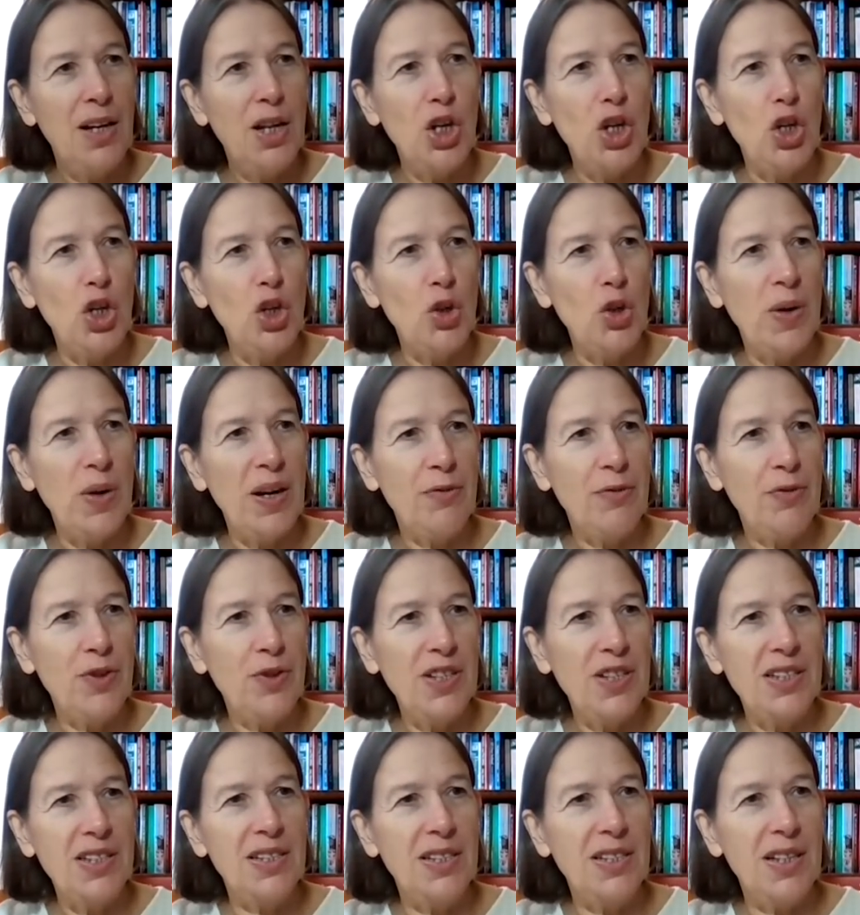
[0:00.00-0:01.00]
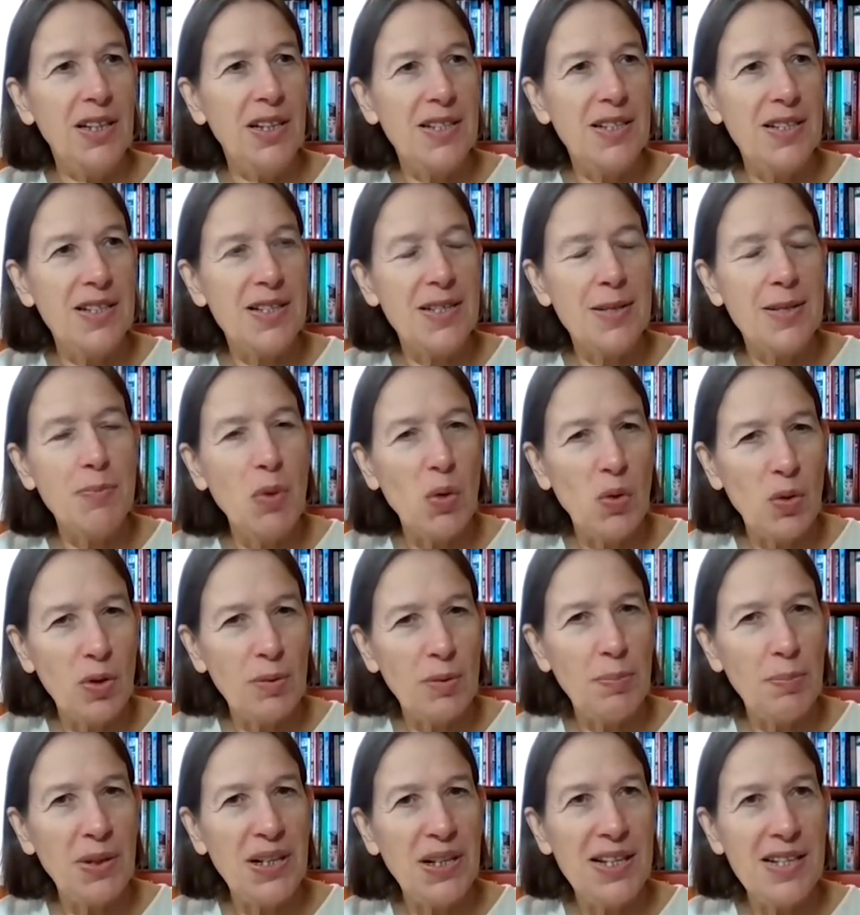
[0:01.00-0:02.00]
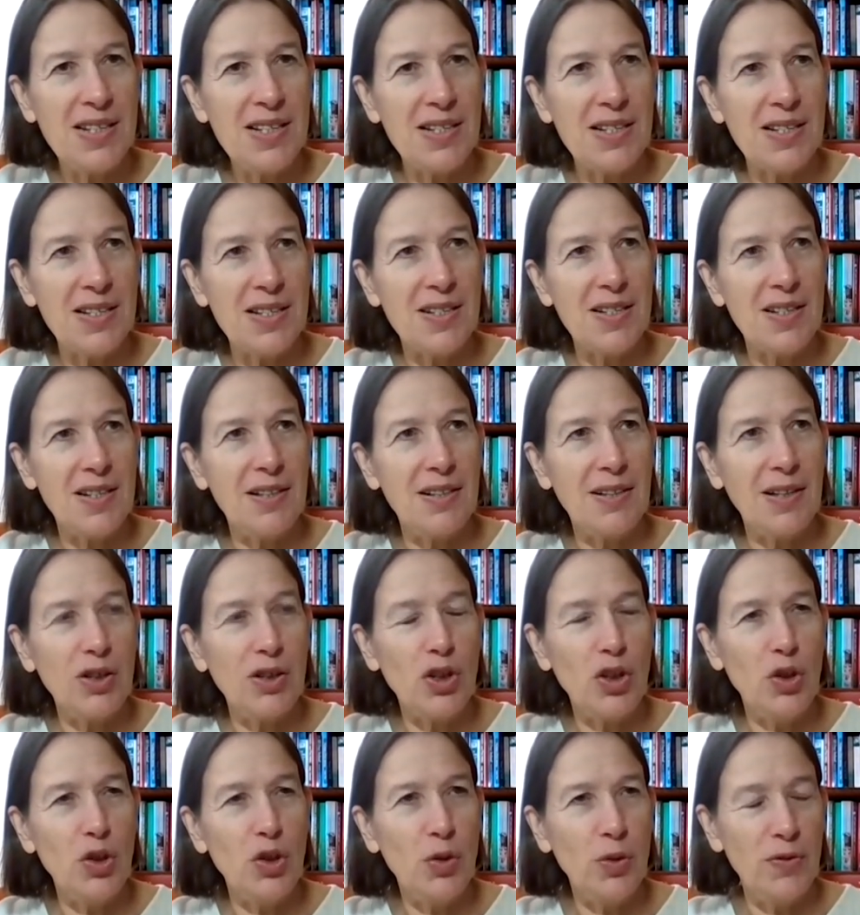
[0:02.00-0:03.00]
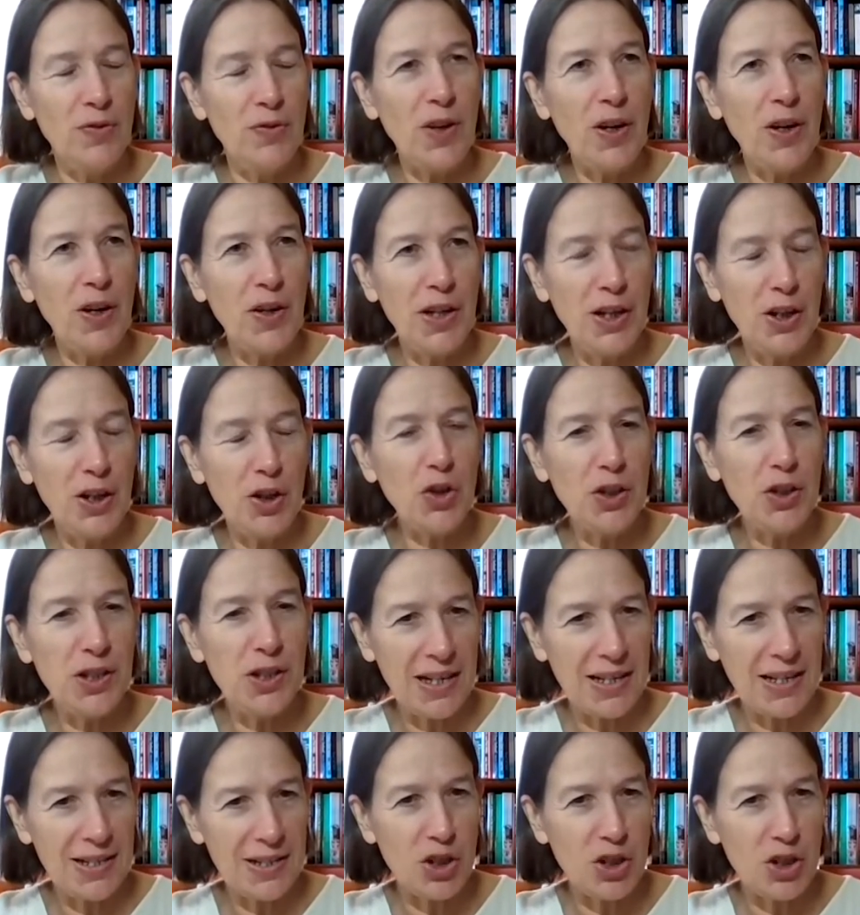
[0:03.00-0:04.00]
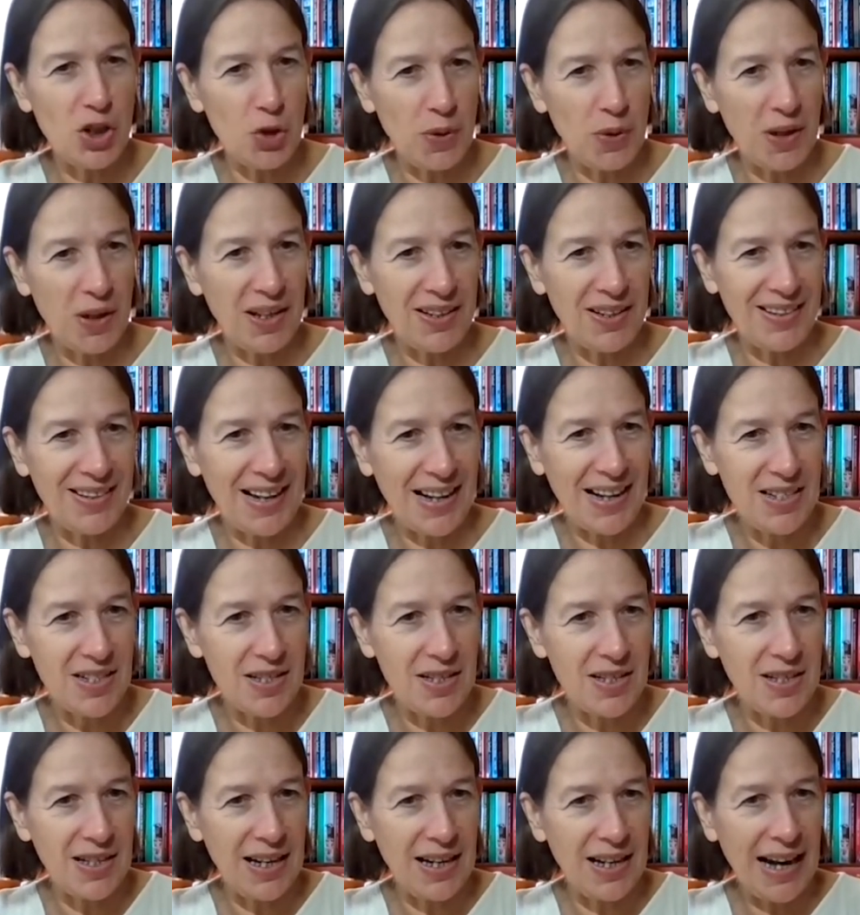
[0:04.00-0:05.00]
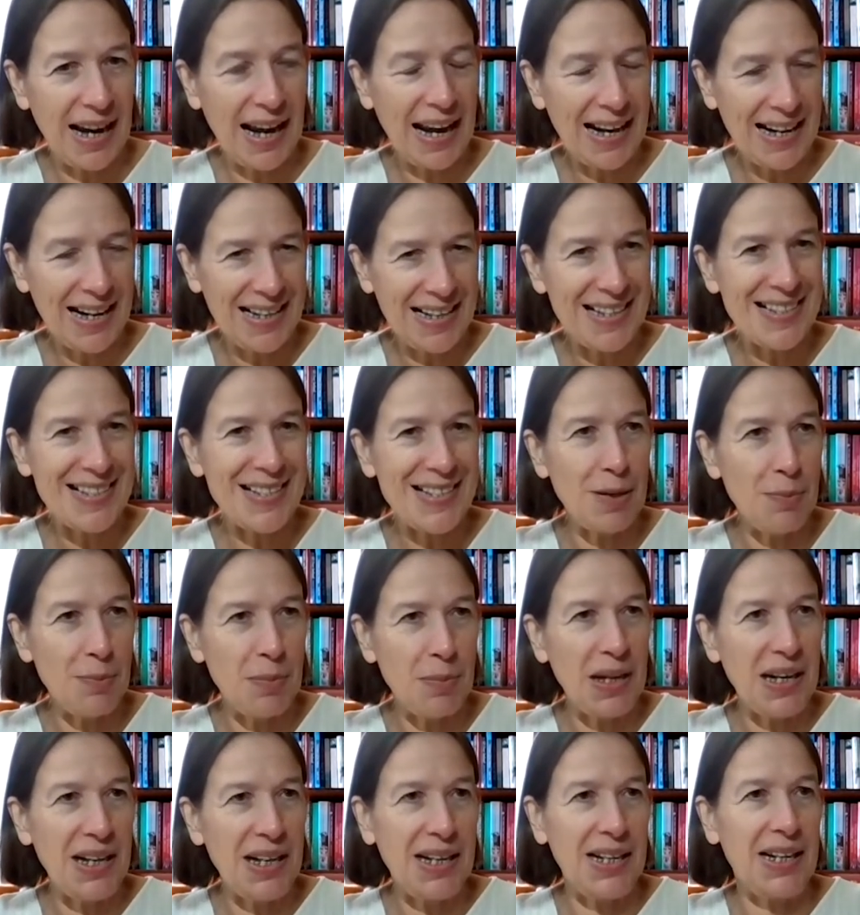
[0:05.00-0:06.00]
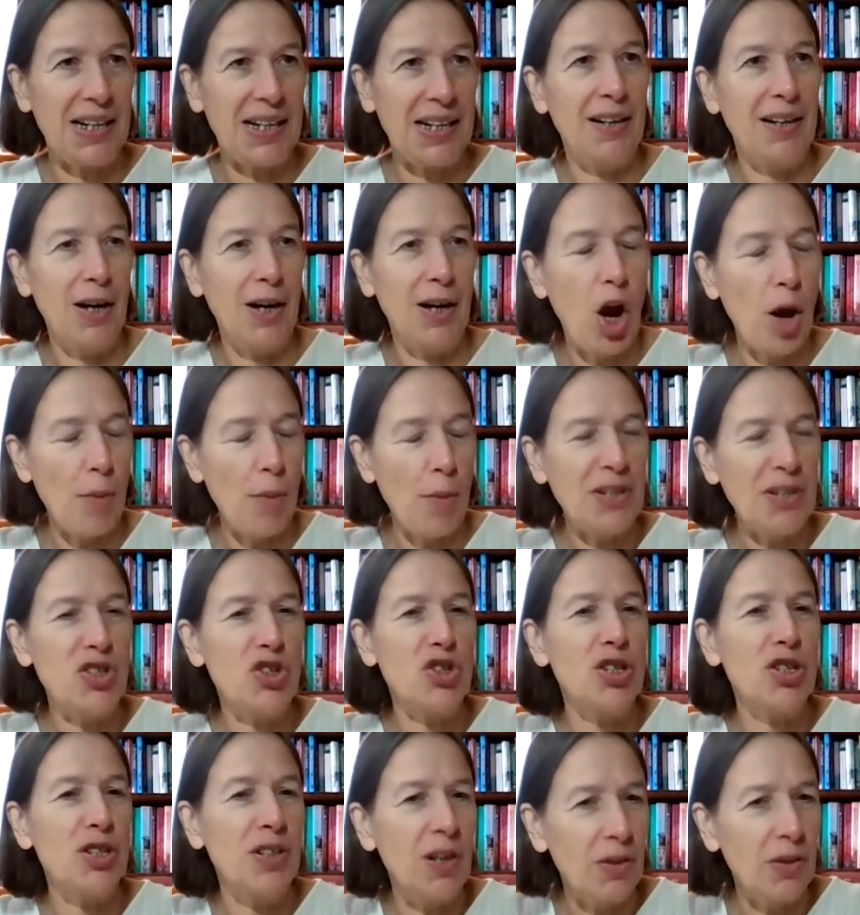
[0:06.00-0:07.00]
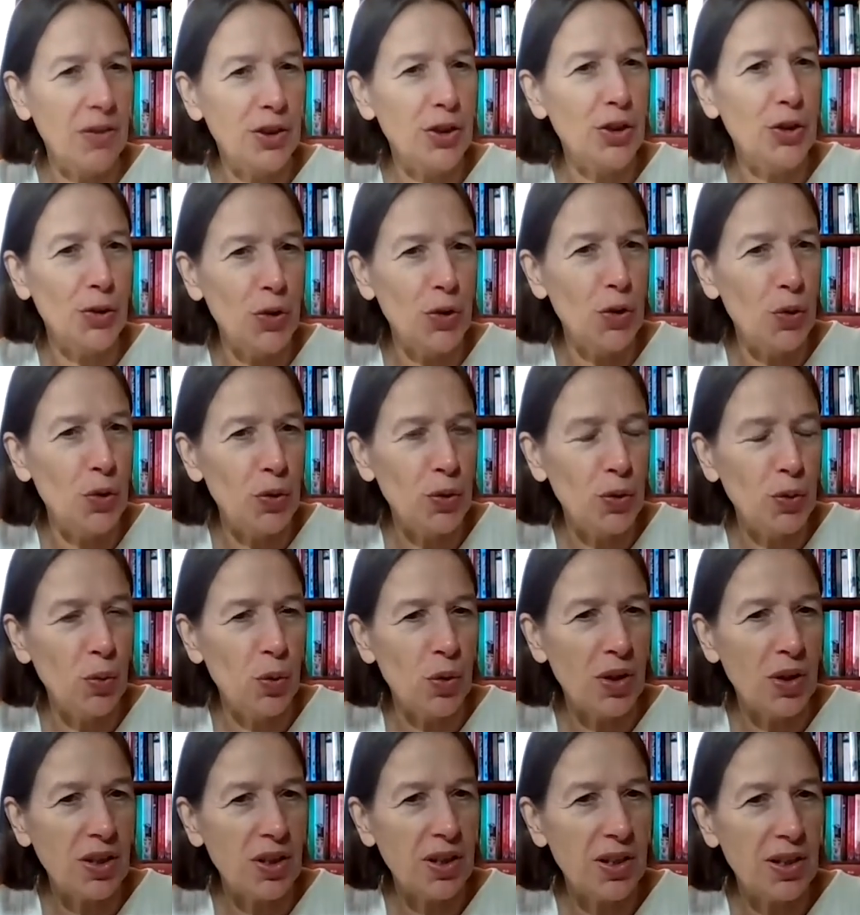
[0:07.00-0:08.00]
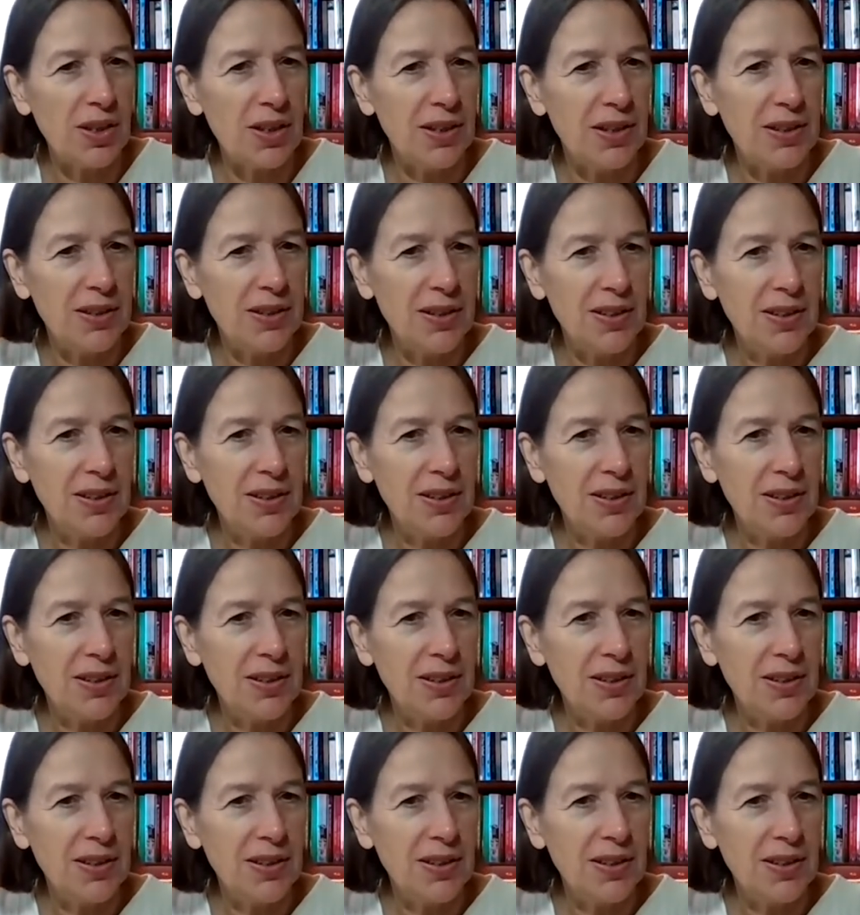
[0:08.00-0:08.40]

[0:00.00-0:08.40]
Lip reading: you have written in small pieces that you're very good at doing that academic commentary on your own work.